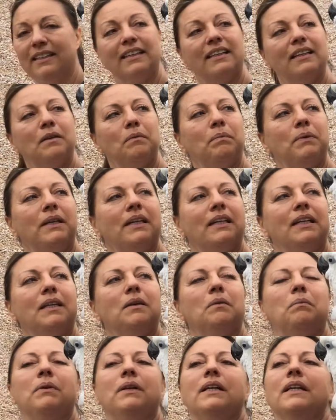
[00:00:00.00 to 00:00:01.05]
A
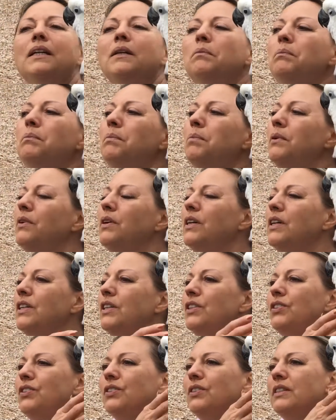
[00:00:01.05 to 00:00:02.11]
pretty, pretty
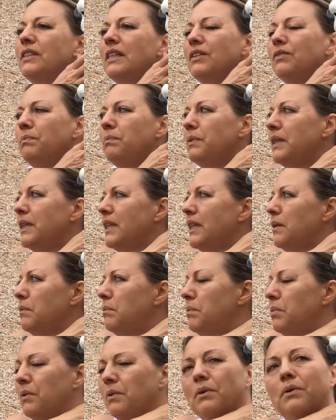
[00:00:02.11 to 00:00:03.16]
boy, Joseph. Pretty
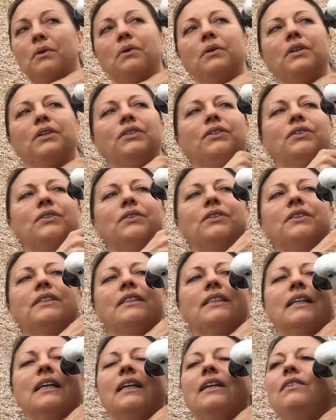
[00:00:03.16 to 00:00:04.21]
boy,
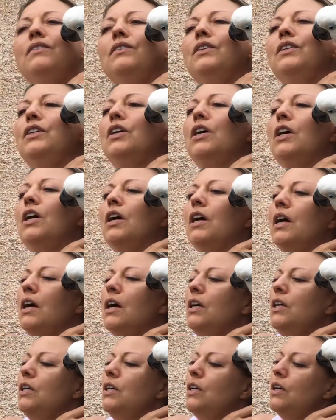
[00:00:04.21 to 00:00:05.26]
Joseph.
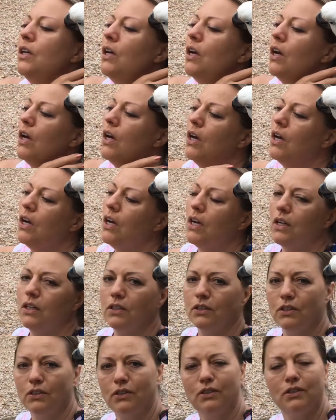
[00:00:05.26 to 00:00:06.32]
Yeah, yes.
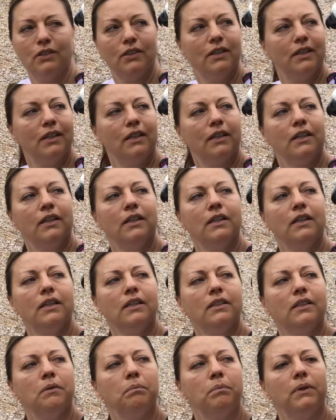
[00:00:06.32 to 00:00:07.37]

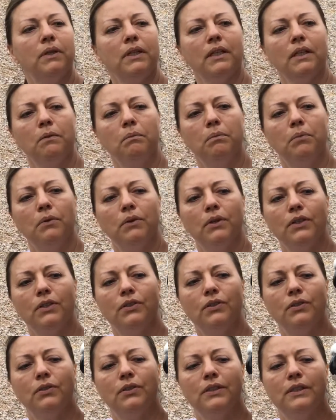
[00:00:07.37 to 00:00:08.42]
He's a pretty boy,
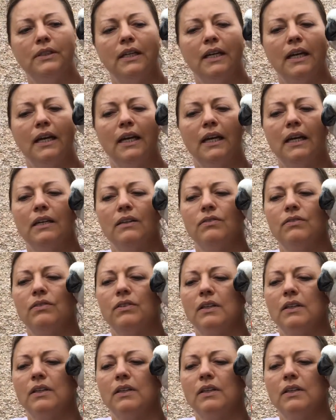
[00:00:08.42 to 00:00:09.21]
Joseph.